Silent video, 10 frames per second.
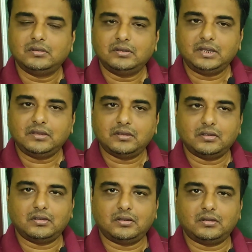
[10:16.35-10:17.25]
he
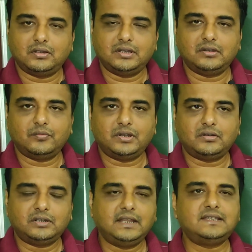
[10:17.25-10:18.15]
in the novel
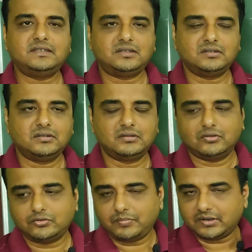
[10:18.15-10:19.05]
teach
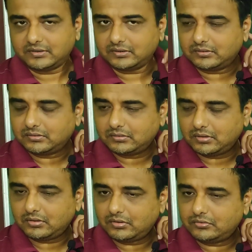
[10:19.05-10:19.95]
those person or